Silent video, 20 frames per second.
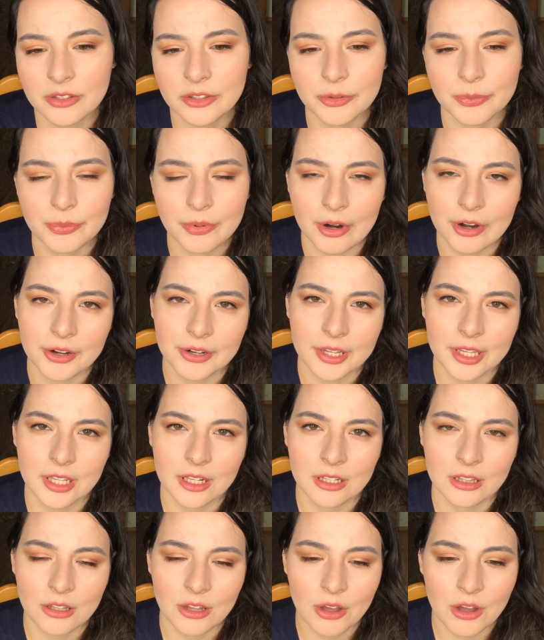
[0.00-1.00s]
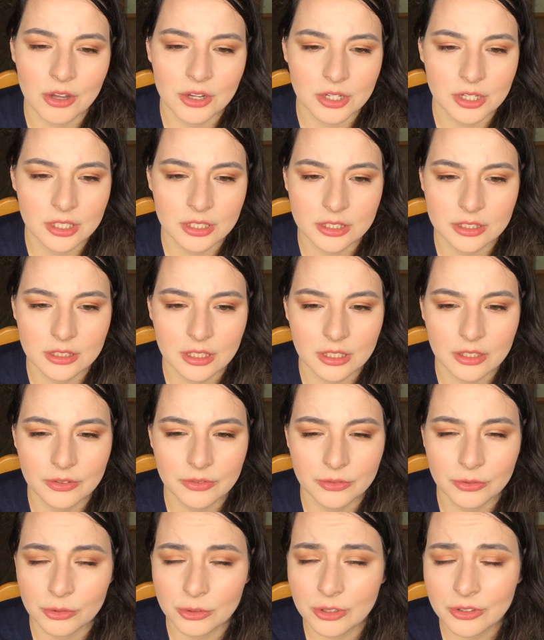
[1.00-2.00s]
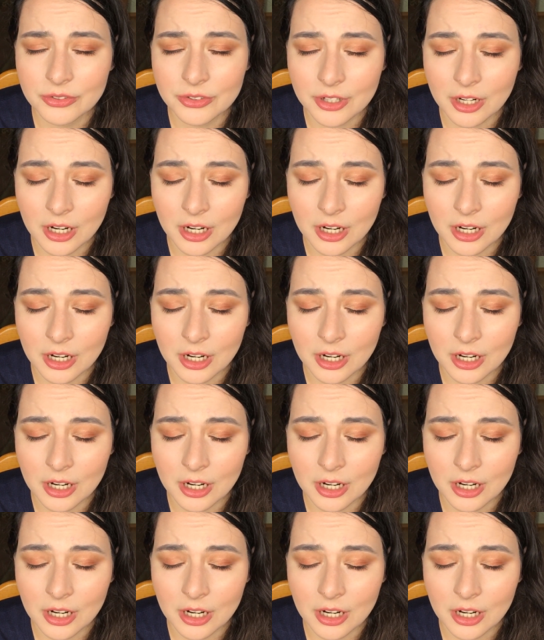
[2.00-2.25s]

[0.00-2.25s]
the parking lot is like full of